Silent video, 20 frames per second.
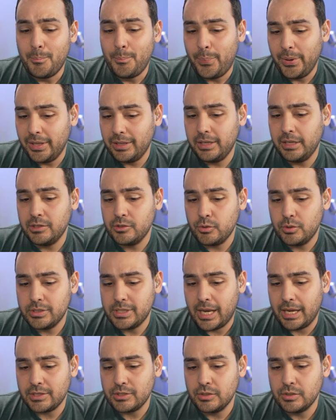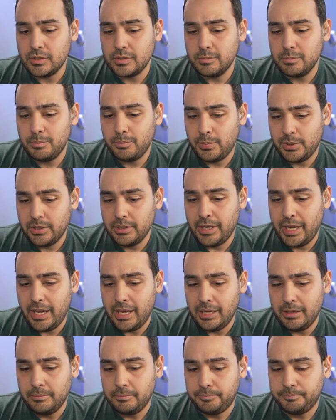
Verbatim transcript: billion transactions per day.